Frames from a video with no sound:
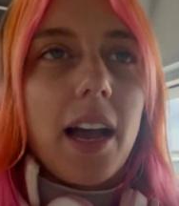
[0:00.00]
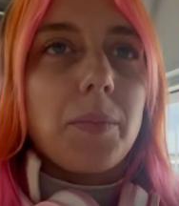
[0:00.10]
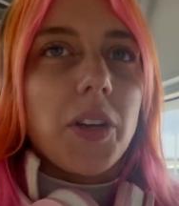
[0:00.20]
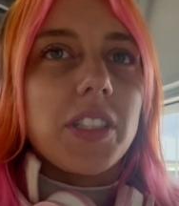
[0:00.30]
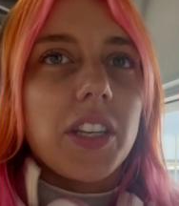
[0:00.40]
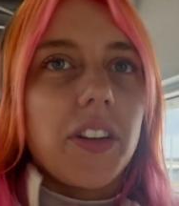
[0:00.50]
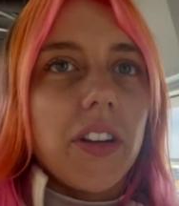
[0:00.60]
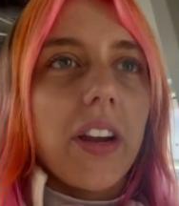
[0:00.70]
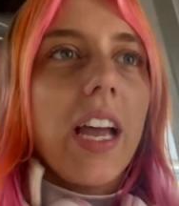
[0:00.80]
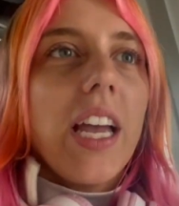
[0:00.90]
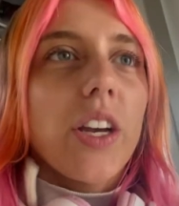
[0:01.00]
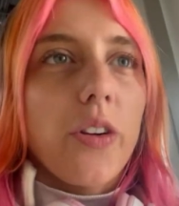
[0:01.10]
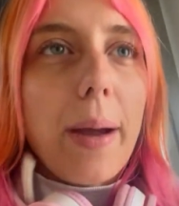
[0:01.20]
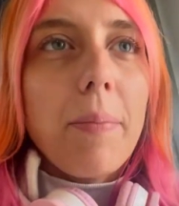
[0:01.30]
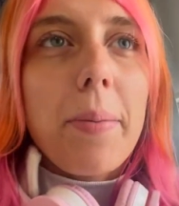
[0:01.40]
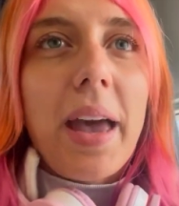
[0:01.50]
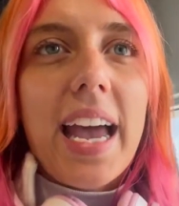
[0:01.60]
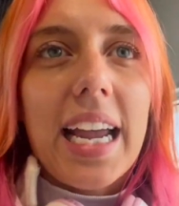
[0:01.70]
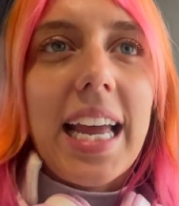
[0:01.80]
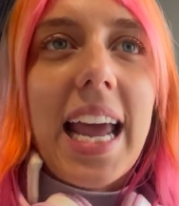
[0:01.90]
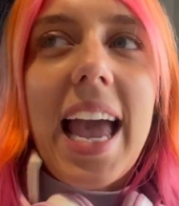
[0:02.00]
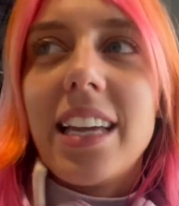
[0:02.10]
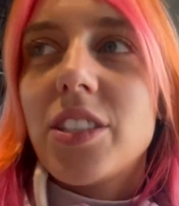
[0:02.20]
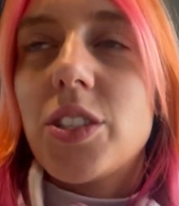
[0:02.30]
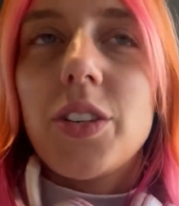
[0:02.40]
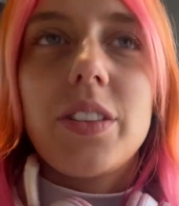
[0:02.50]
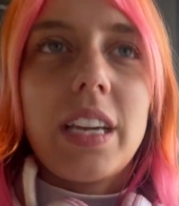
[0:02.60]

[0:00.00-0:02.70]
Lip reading: I'm going to grab my bag and head to the